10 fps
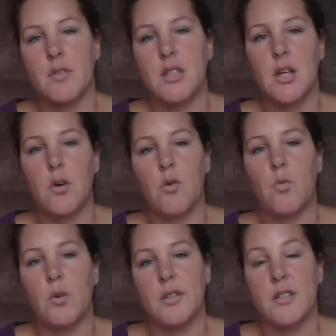So
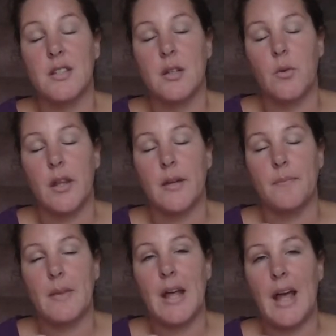we'll just deal with it
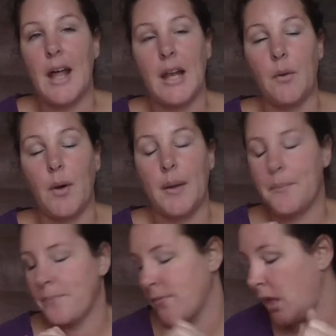anyway.
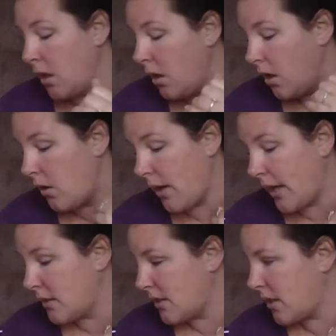
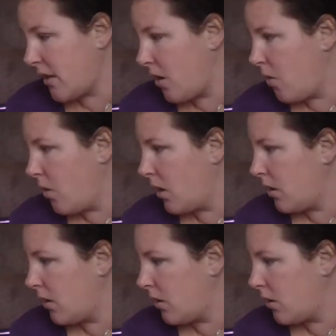Okay, so
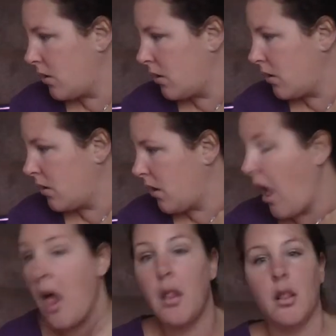
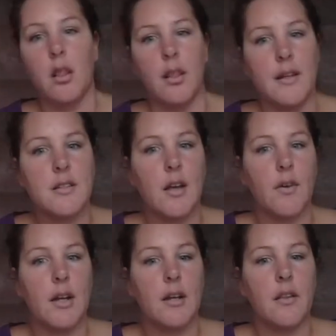let's get
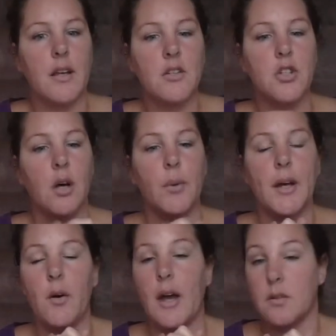right into this, shall
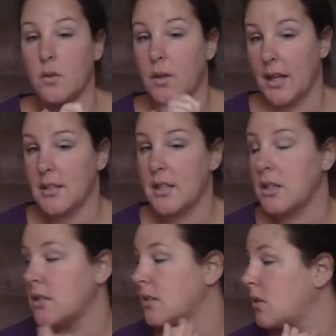we? Okay, so like I said,
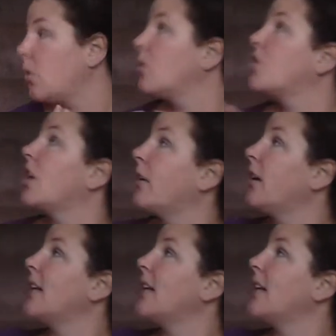this is an old shutter.